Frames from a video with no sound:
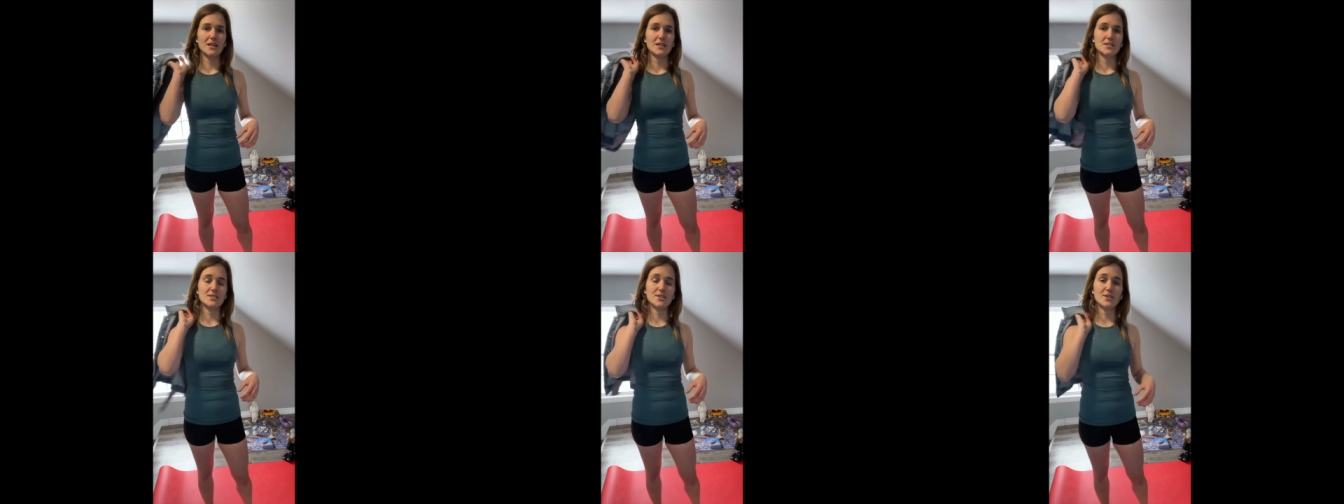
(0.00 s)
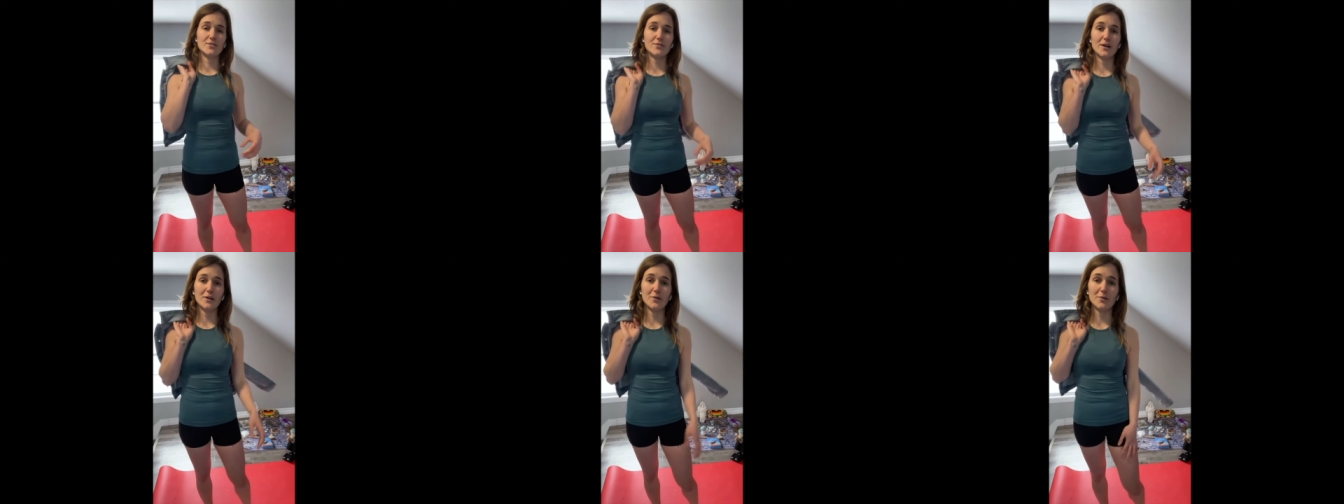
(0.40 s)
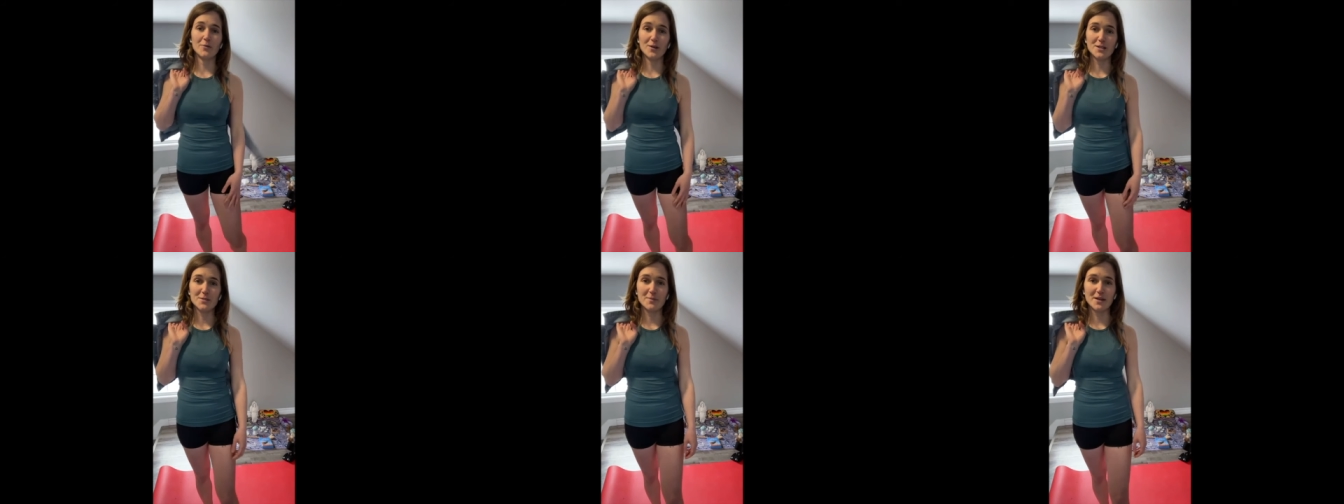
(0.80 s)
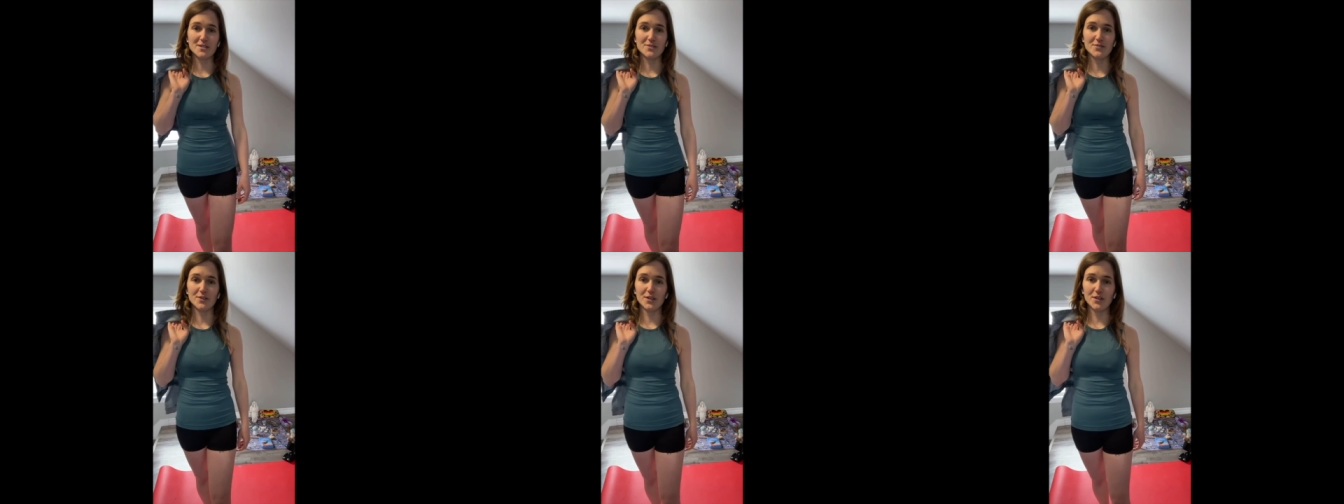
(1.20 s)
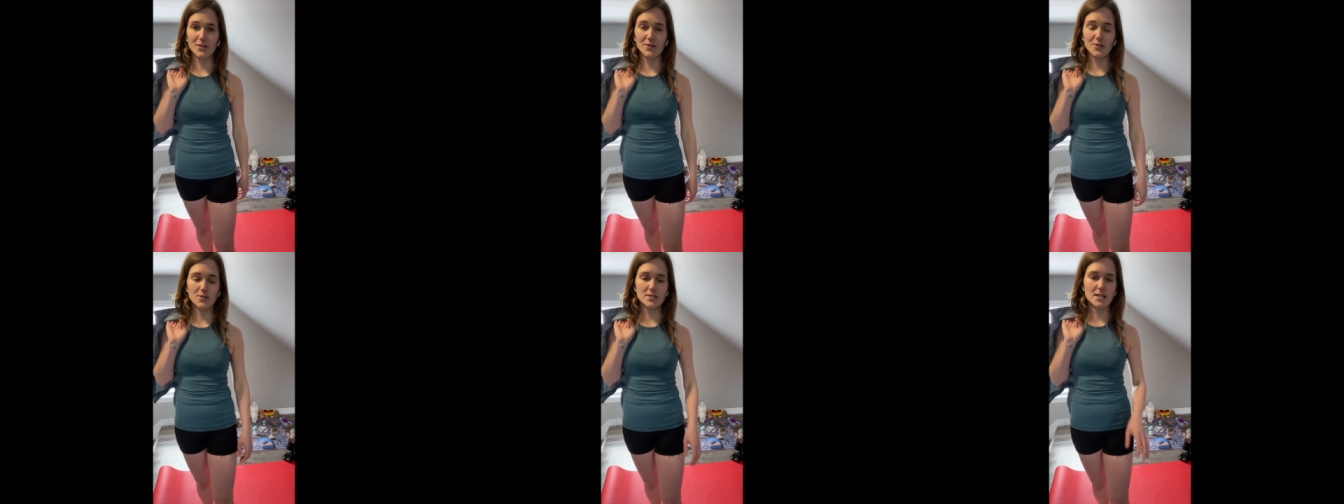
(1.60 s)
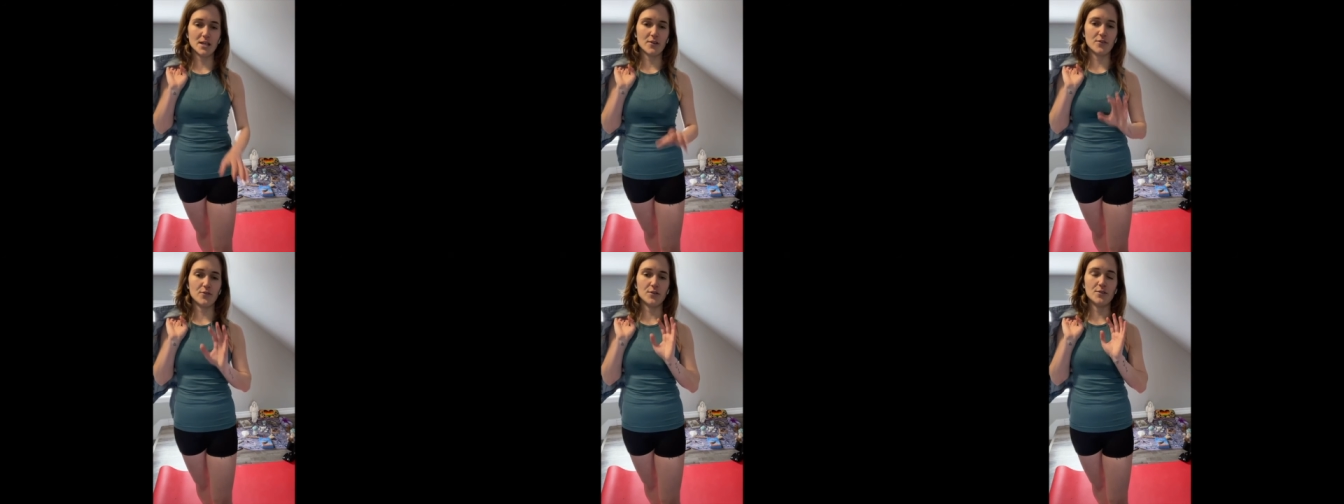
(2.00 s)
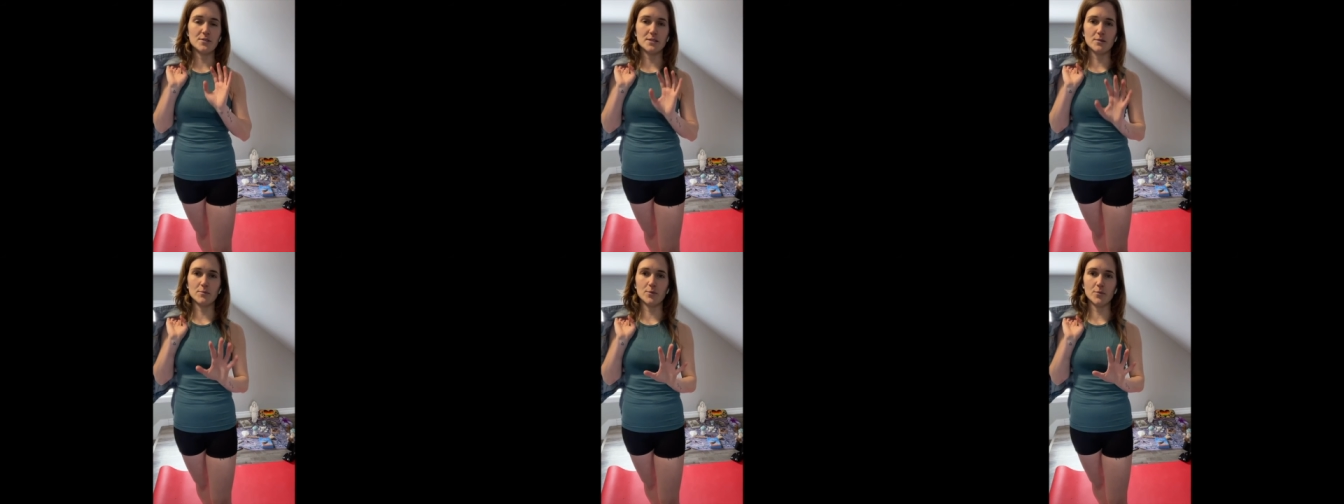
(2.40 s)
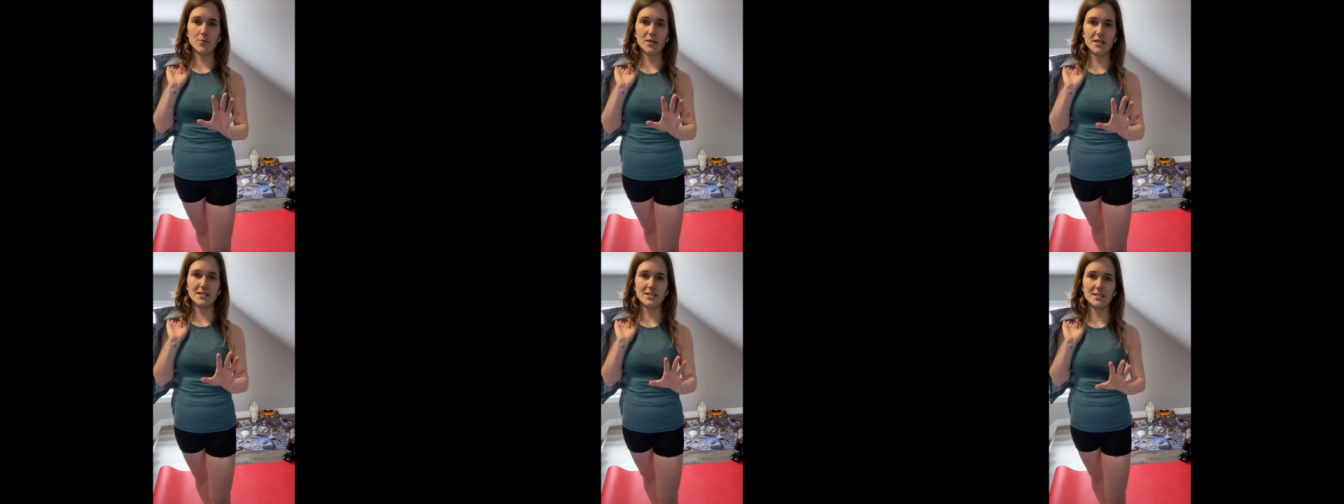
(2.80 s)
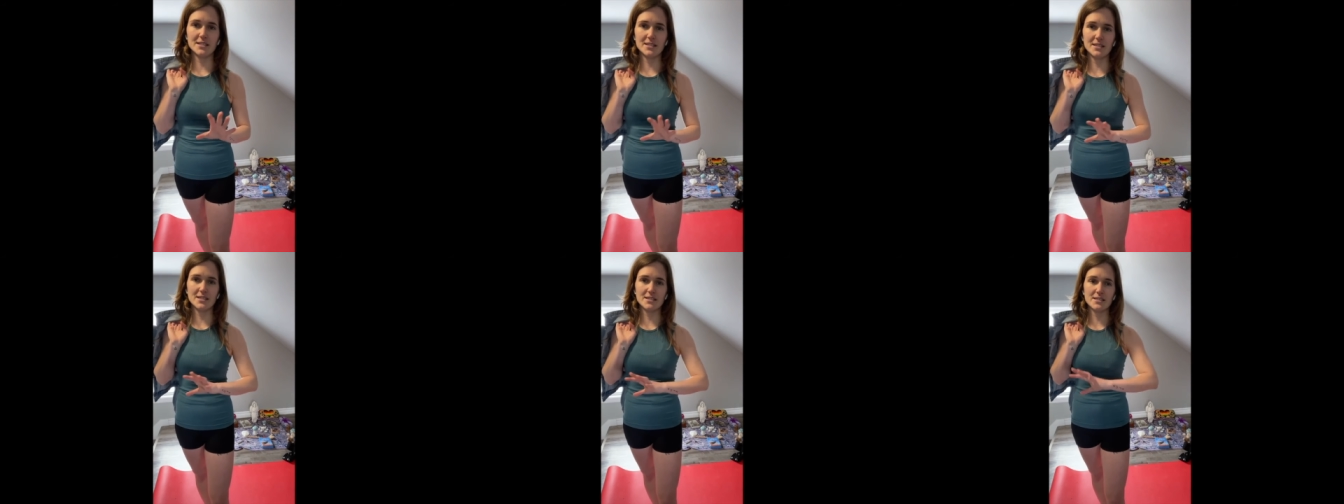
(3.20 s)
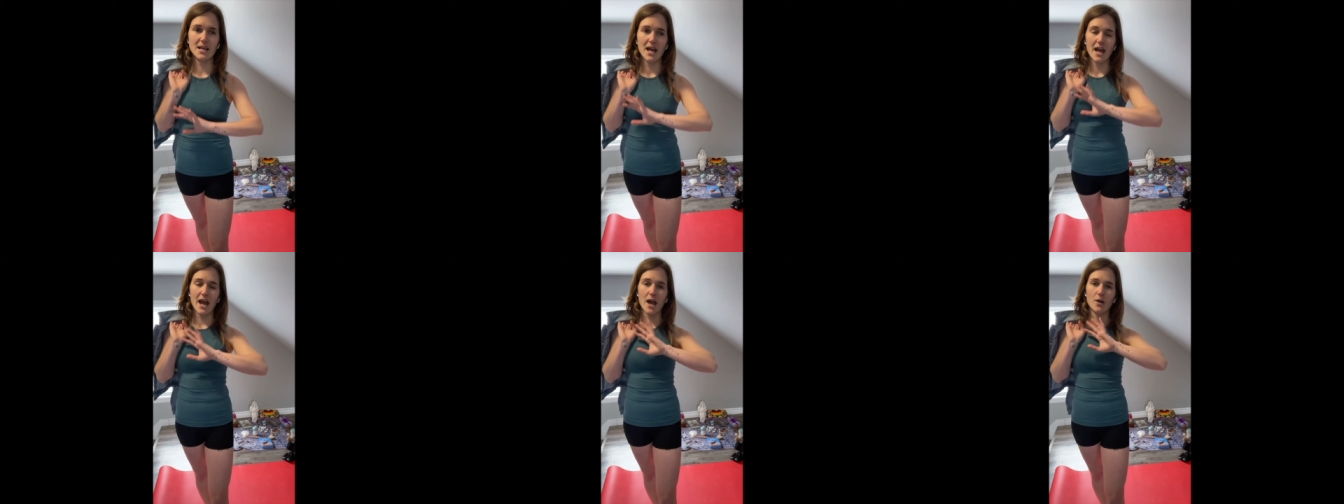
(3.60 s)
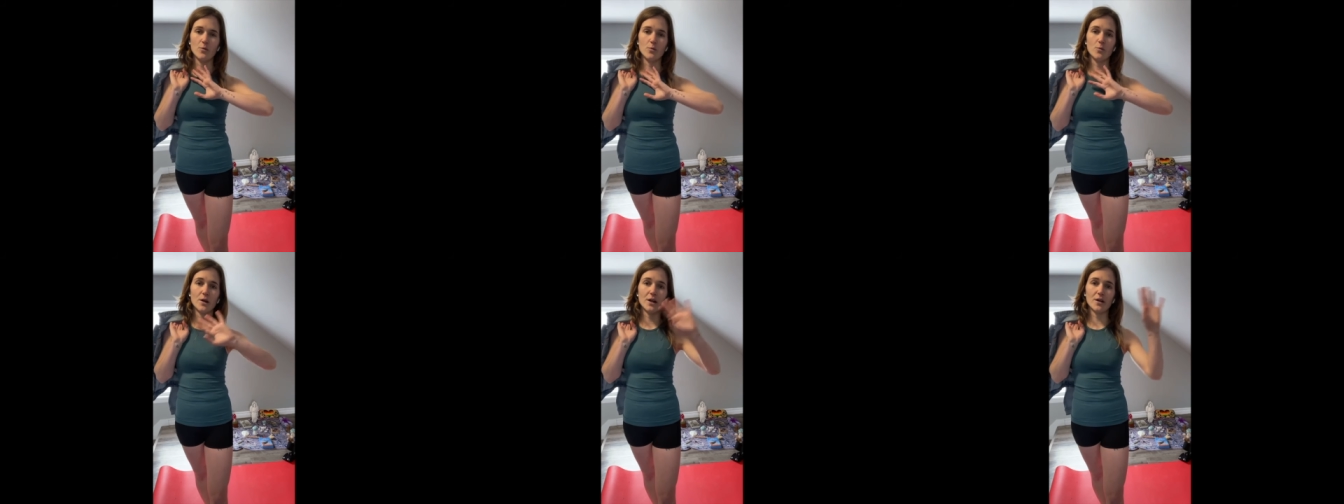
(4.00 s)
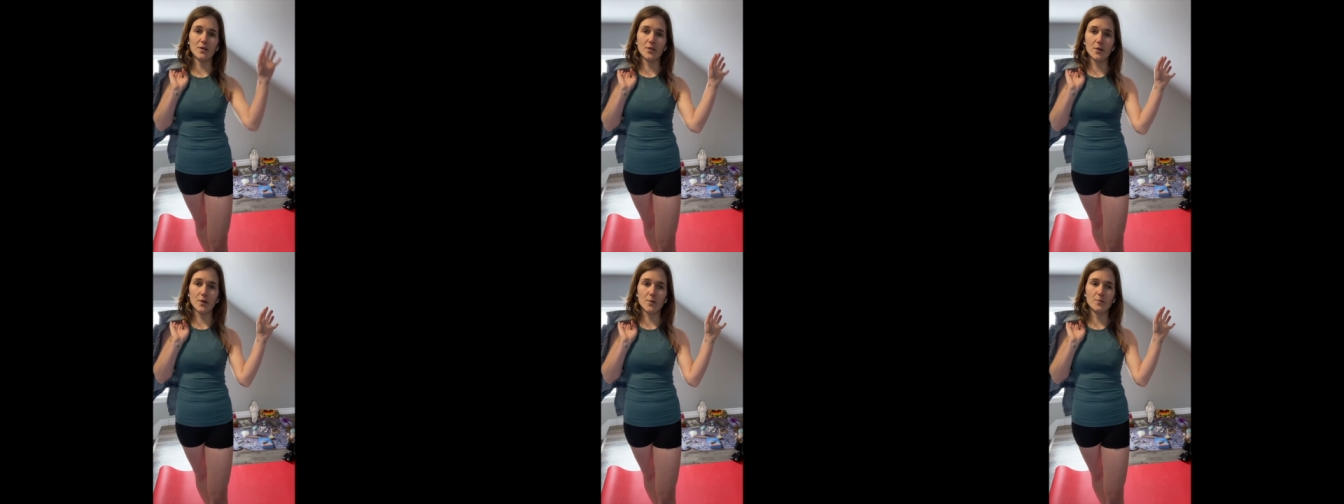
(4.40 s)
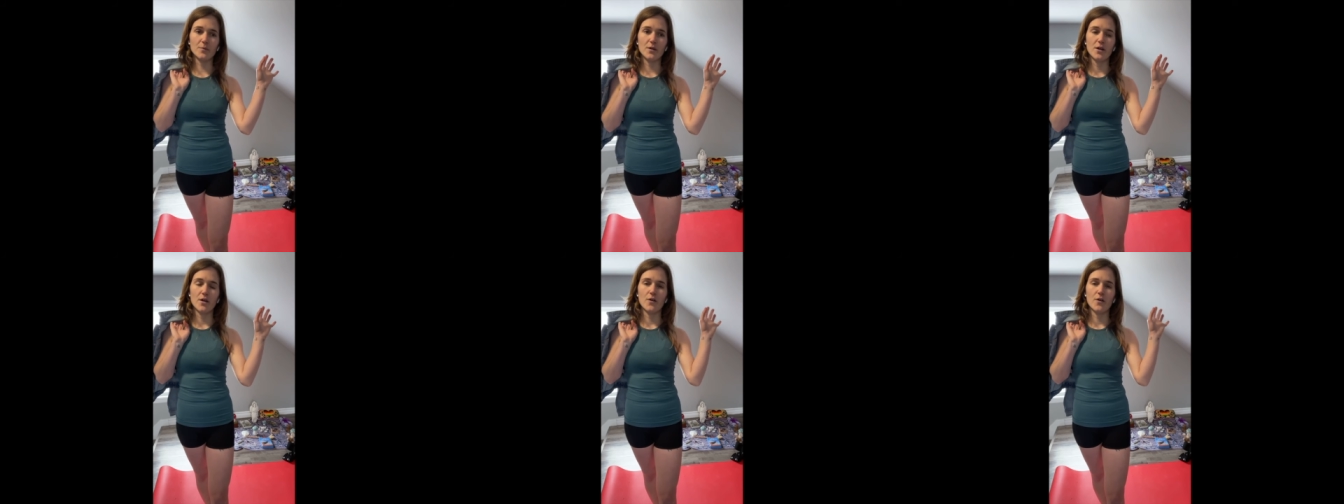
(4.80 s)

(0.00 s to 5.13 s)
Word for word: So you can find what works best for you, take a few simple pieces and wear them